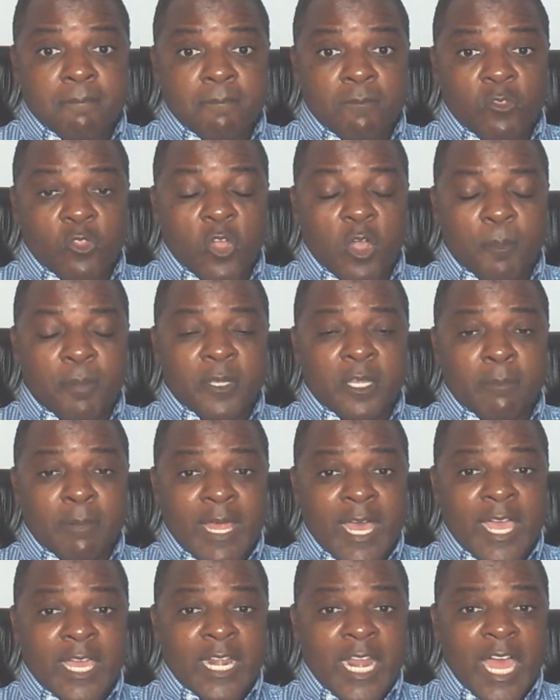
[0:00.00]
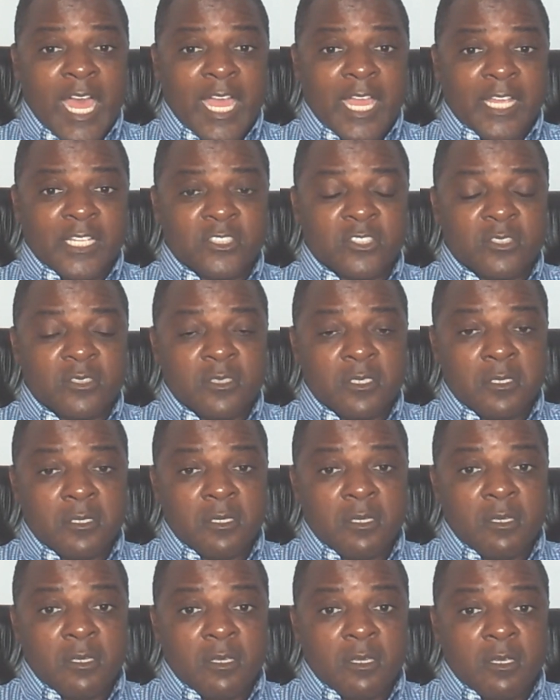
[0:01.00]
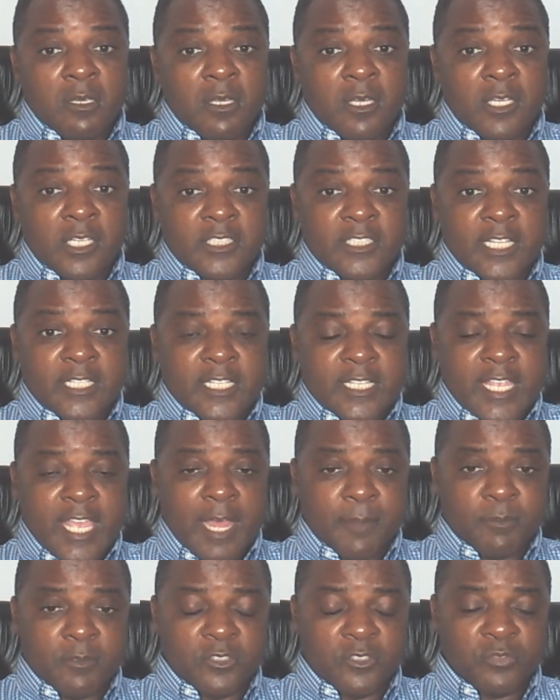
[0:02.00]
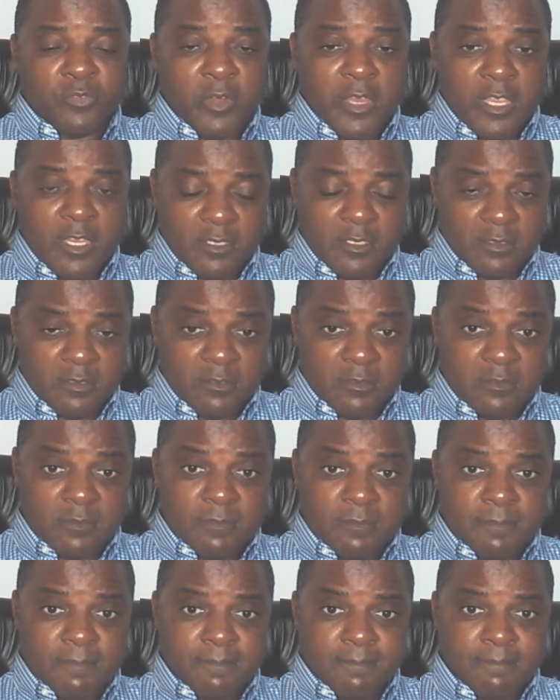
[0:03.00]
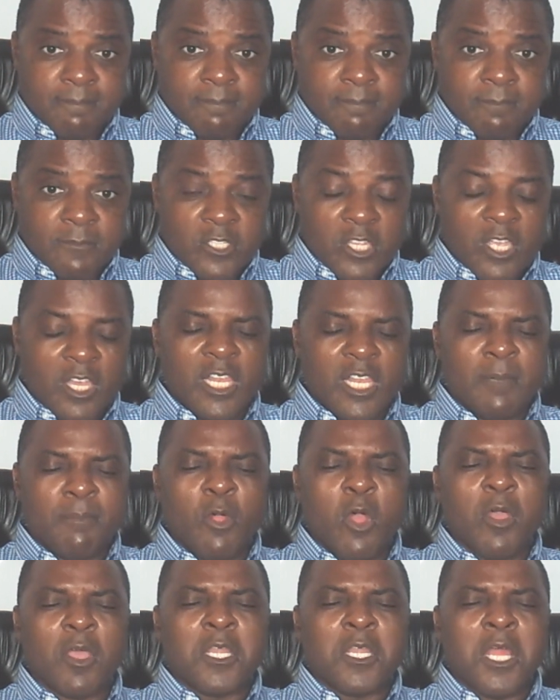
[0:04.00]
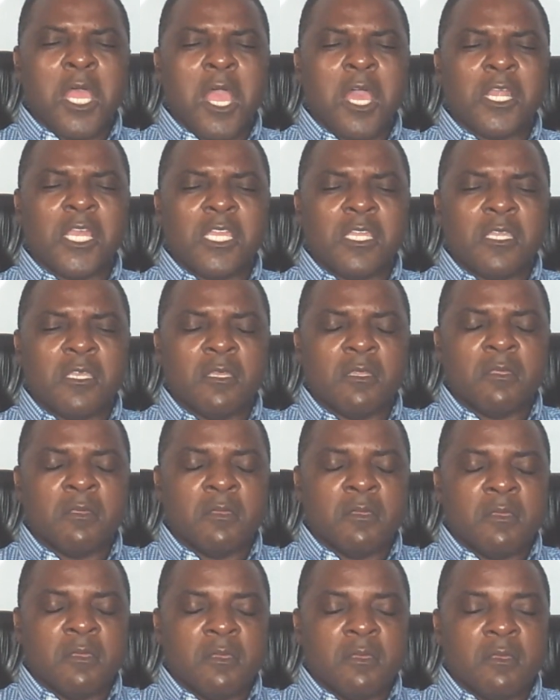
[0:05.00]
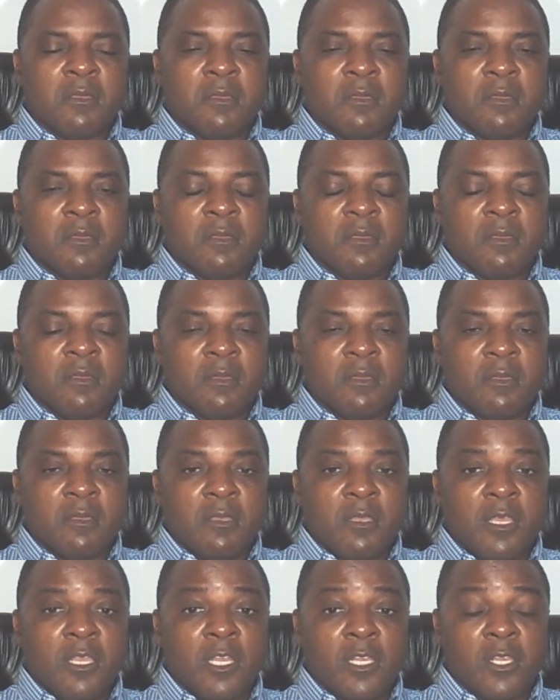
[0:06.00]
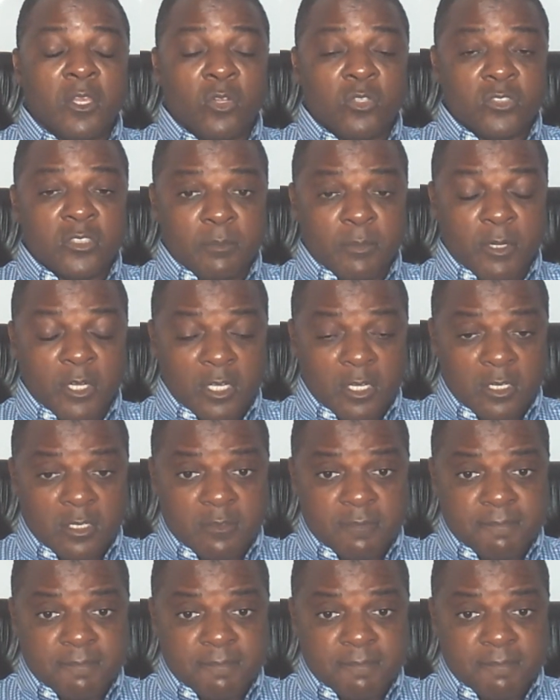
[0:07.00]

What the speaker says: To open the blind eyes and to set the captives free. To heal the brokenhearted. And he closed the book.